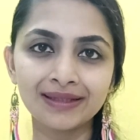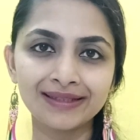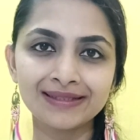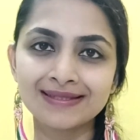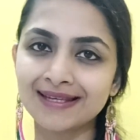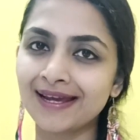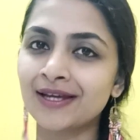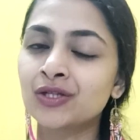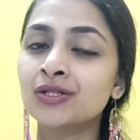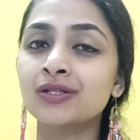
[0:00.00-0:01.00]
needs
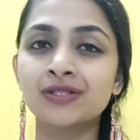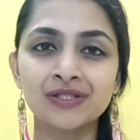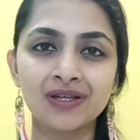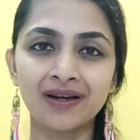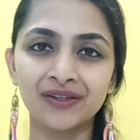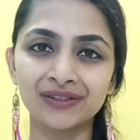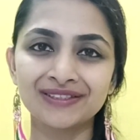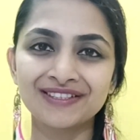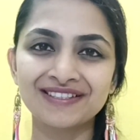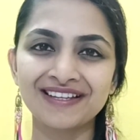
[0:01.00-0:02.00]
and
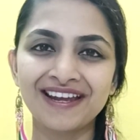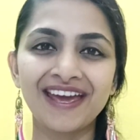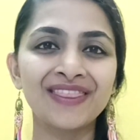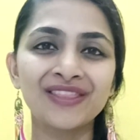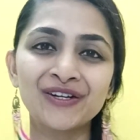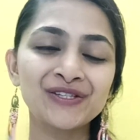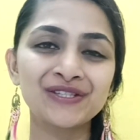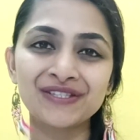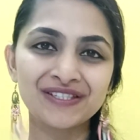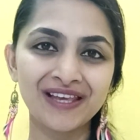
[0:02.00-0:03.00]
desires. And there is a
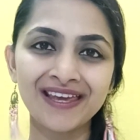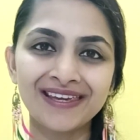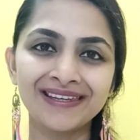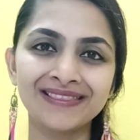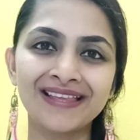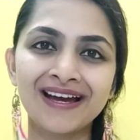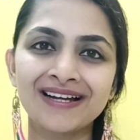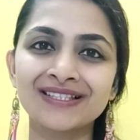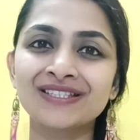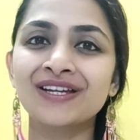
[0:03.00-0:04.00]
saying
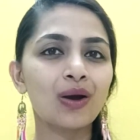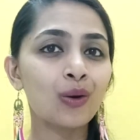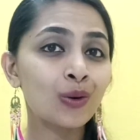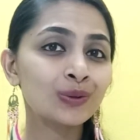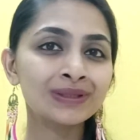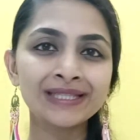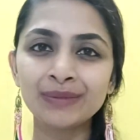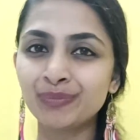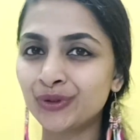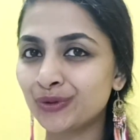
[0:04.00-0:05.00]
that only
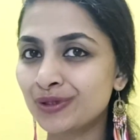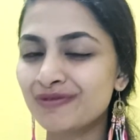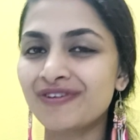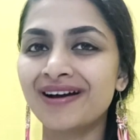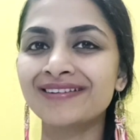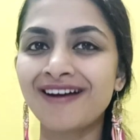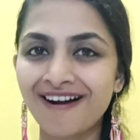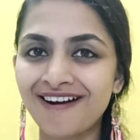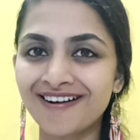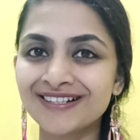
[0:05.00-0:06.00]
purified
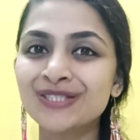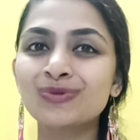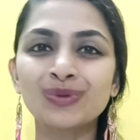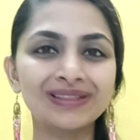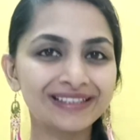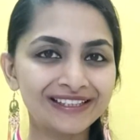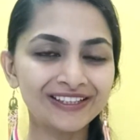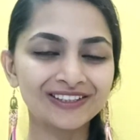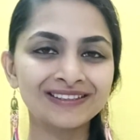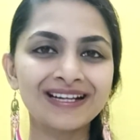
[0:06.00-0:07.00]
heart will
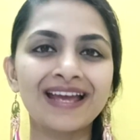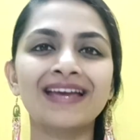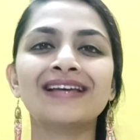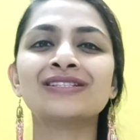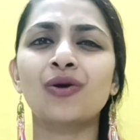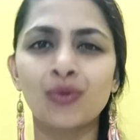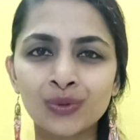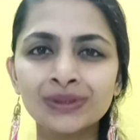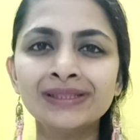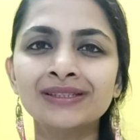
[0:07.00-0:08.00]
hear, and
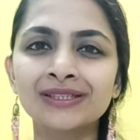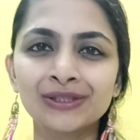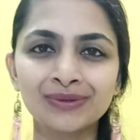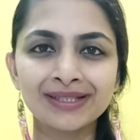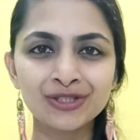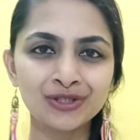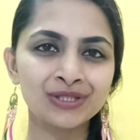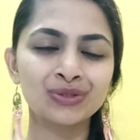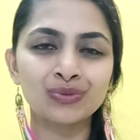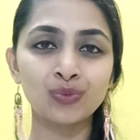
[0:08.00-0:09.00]
only the
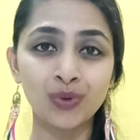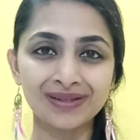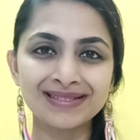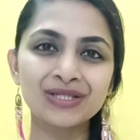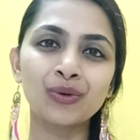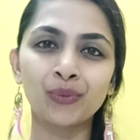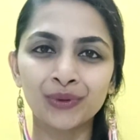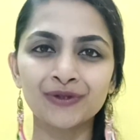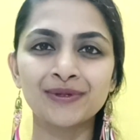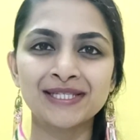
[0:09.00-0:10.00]
courageous ones
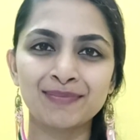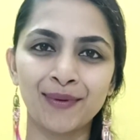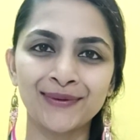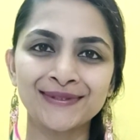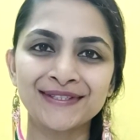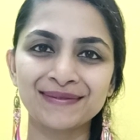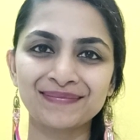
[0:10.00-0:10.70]
will respond.